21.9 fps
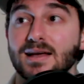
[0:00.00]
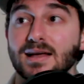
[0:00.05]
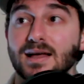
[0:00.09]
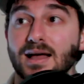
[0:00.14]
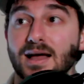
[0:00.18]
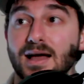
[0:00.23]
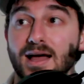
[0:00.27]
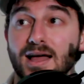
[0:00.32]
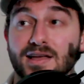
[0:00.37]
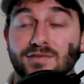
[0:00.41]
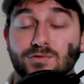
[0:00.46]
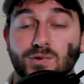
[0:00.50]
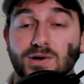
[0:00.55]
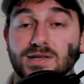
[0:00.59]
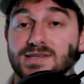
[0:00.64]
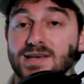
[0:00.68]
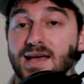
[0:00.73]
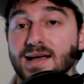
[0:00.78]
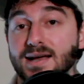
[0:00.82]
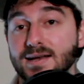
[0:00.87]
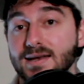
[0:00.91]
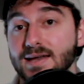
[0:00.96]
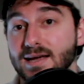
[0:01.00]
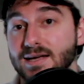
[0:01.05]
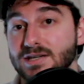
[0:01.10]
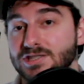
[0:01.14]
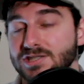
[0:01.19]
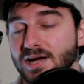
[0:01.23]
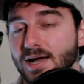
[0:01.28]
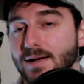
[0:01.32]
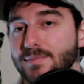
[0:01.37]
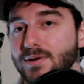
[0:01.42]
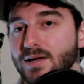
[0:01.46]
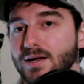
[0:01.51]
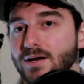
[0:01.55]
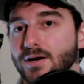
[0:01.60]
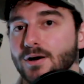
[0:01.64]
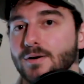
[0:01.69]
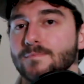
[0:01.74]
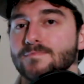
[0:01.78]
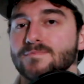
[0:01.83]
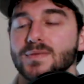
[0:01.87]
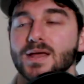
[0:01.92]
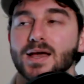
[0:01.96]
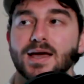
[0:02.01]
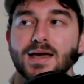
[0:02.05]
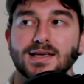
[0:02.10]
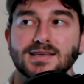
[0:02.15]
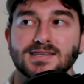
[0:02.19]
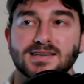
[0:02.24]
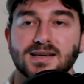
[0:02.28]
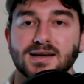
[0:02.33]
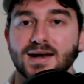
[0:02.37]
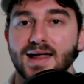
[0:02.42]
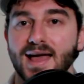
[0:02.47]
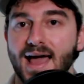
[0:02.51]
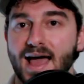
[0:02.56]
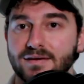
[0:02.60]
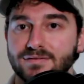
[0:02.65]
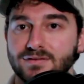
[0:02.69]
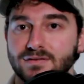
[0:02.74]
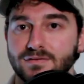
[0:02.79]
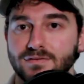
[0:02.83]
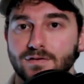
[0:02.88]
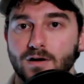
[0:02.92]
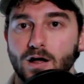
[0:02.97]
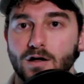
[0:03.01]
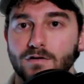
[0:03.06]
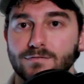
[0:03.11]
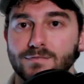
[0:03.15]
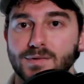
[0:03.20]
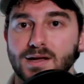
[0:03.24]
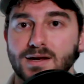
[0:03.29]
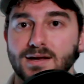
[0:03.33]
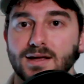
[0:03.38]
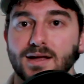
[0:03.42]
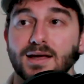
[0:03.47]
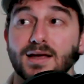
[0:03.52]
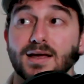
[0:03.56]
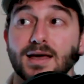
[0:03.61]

if we take Nick Chubb here. He's going to have involvement.